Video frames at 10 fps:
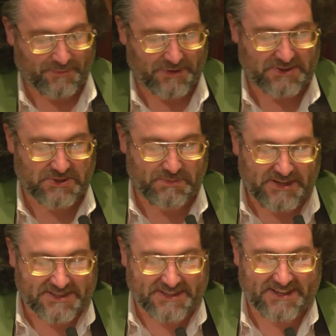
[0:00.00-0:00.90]
but it
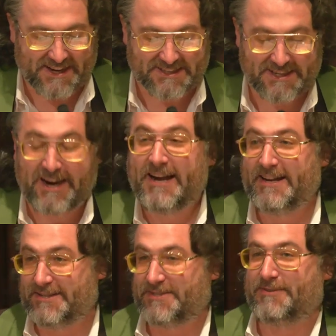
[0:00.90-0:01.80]
speaks to the
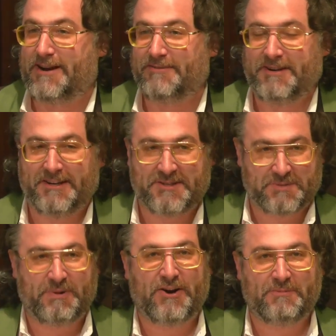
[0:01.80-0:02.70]
anxiety surrounding
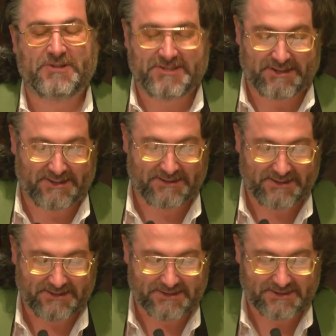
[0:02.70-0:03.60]
experiments like
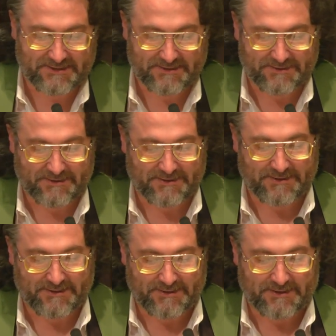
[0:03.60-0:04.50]
these.
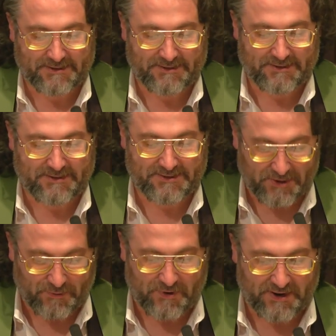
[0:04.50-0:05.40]
You
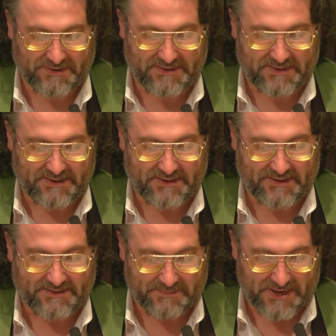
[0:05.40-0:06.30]
don't want
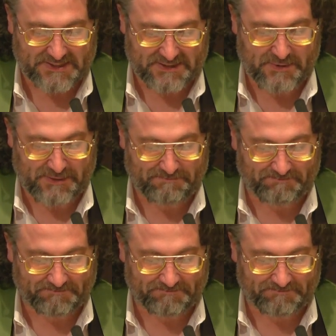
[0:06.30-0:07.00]
to mess them up.